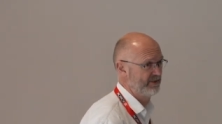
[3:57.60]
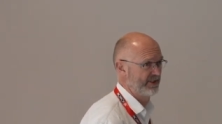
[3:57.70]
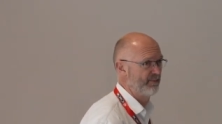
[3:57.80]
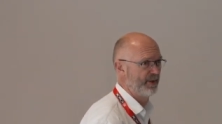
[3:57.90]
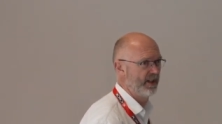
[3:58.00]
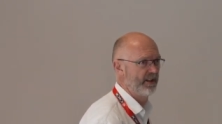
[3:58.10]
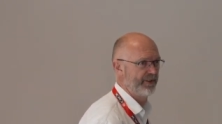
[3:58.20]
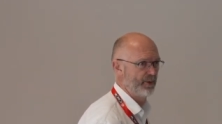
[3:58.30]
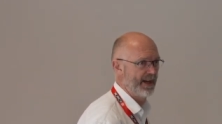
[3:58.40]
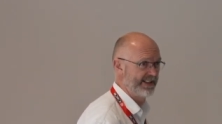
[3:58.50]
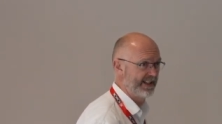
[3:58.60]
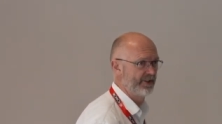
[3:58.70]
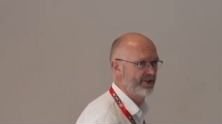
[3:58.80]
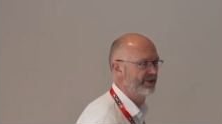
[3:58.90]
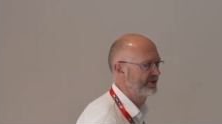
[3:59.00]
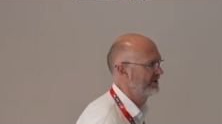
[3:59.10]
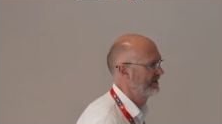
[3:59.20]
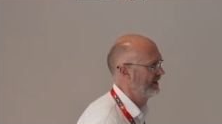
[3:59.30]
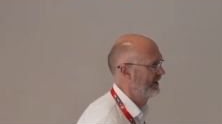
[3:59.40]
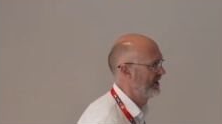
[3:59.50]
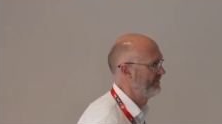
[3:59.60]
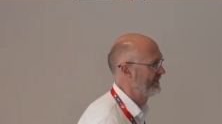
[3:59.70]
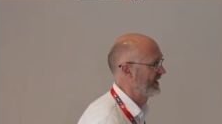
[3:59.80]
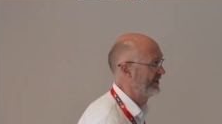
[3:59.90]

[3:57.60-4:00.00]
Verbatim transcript: some part through our negligence um, I